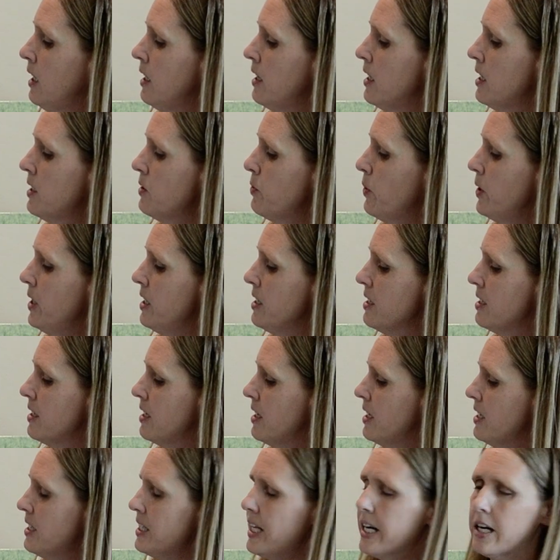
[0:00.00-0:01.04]
this one is,
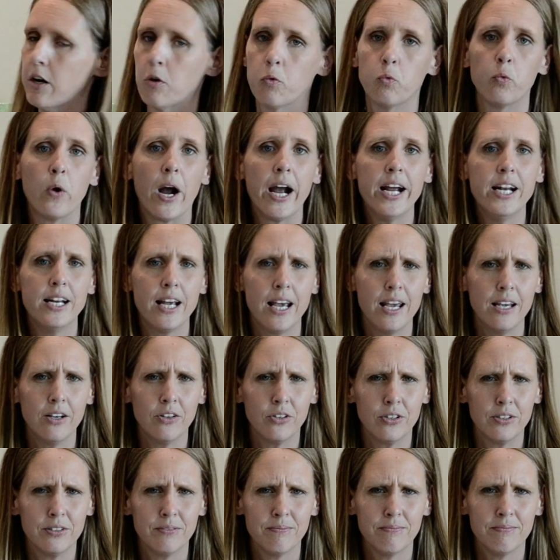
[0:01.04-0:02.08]
it's like a right
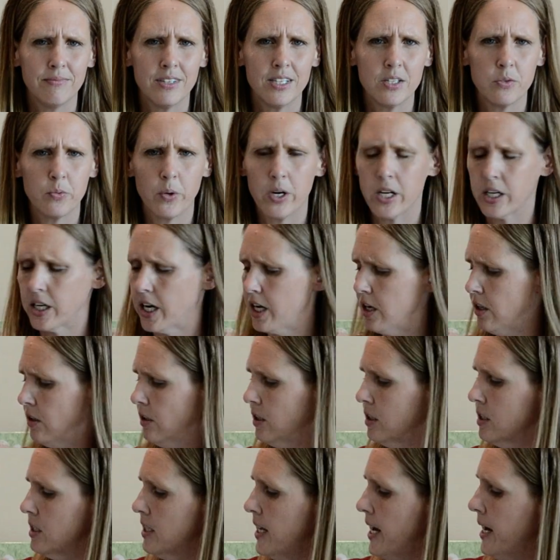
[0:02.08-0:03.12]
angle is what it kind of
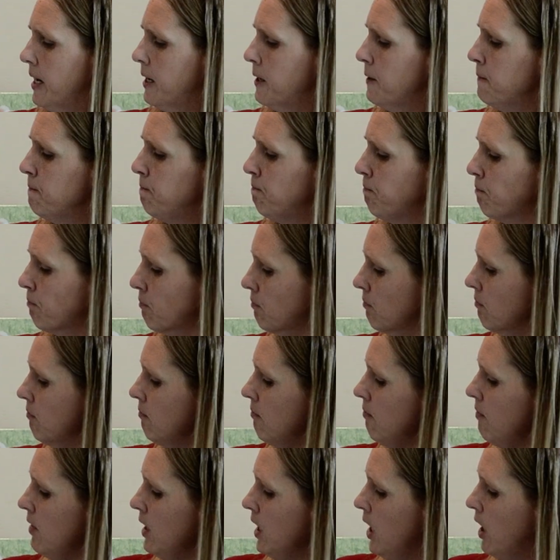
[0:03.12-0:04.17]
looks like.
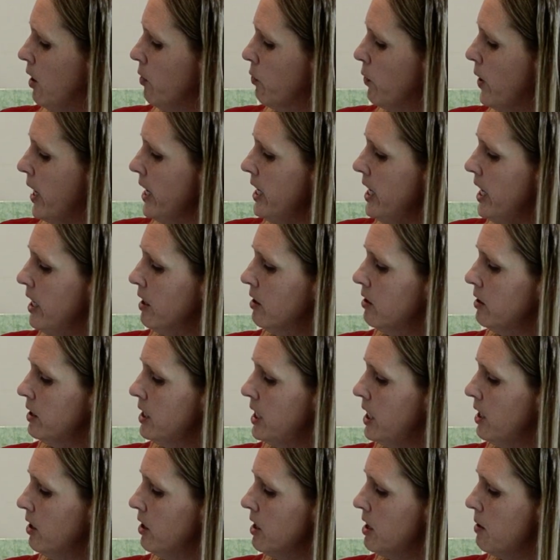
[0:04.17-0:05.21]
A right angle
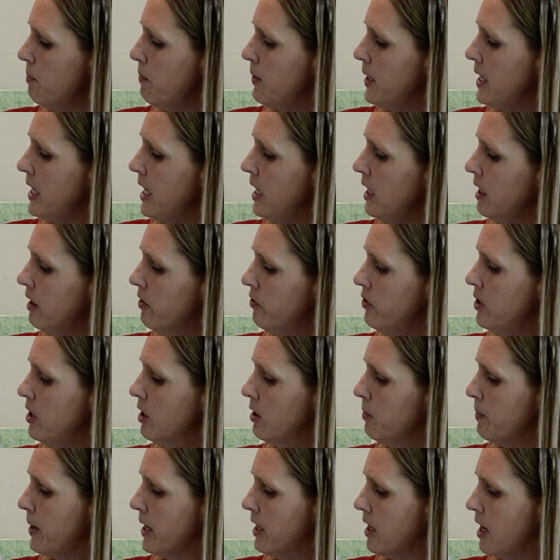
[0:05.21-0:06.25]
here at the beginning of
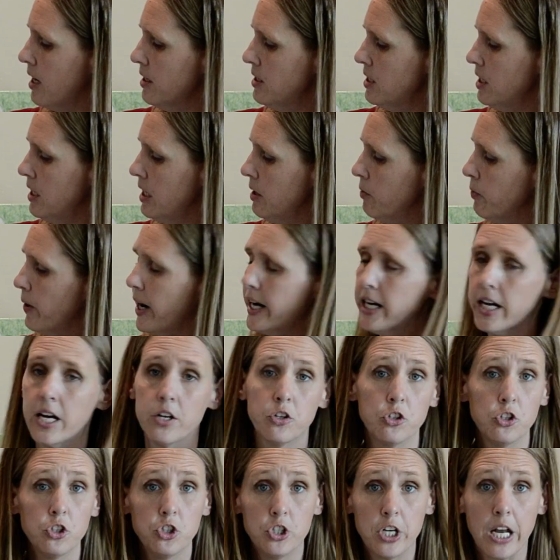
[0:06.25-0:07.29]
Nearer My God to Thee, right
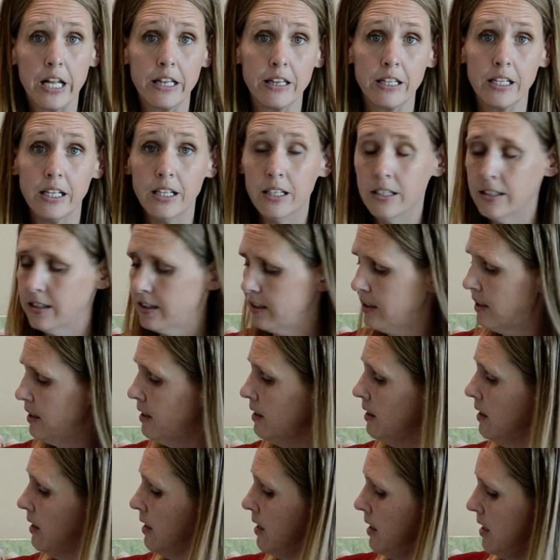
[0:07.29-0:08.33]
under gently.
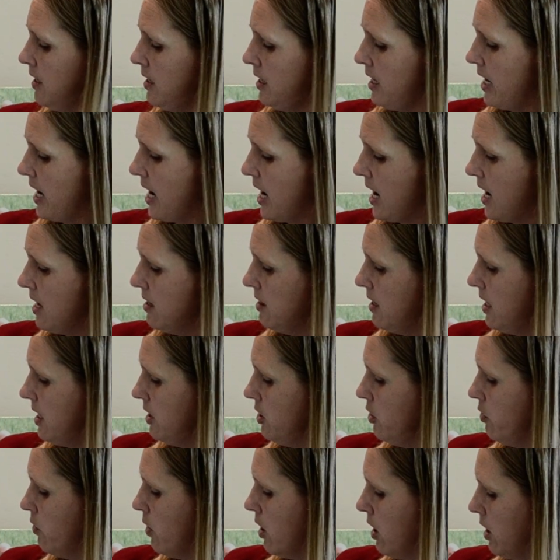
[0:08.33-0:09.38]
And
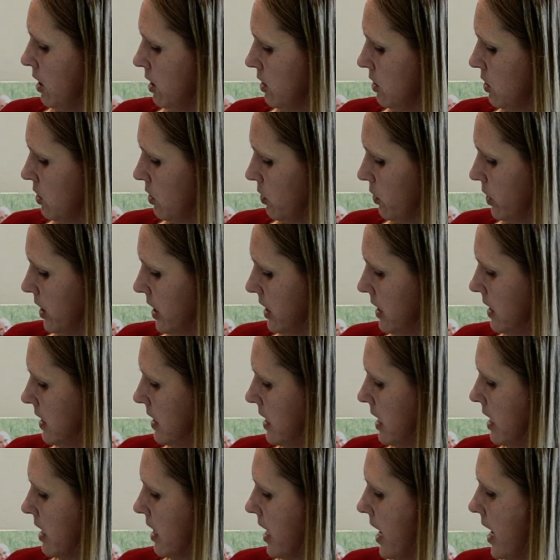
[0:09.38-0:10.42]
then you also can
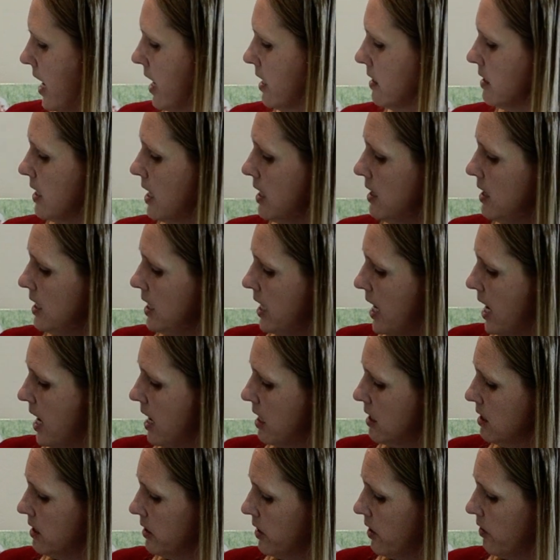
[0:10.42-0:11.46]
see that at the
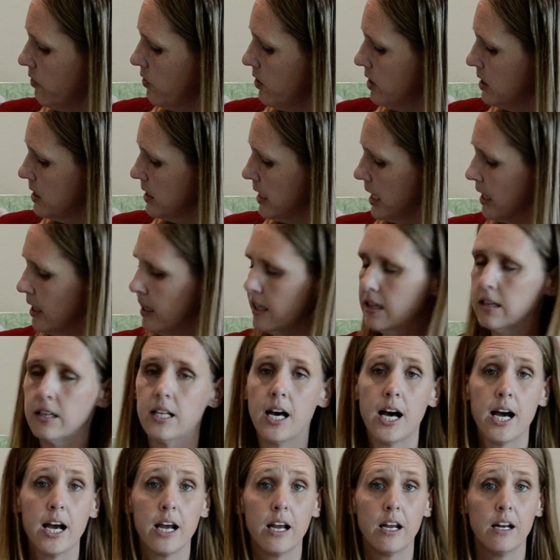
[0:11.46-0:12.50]
end of the second
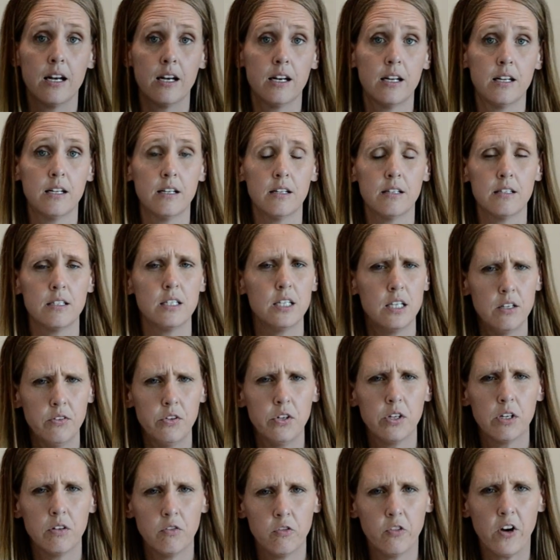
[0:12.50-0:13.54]
line. See if
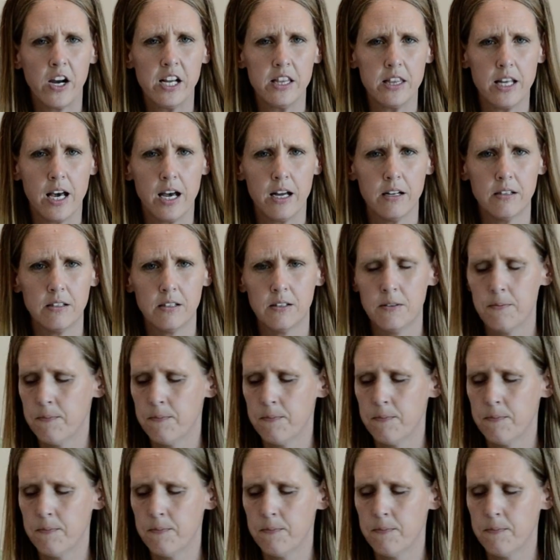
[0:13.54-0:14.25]
you can find that.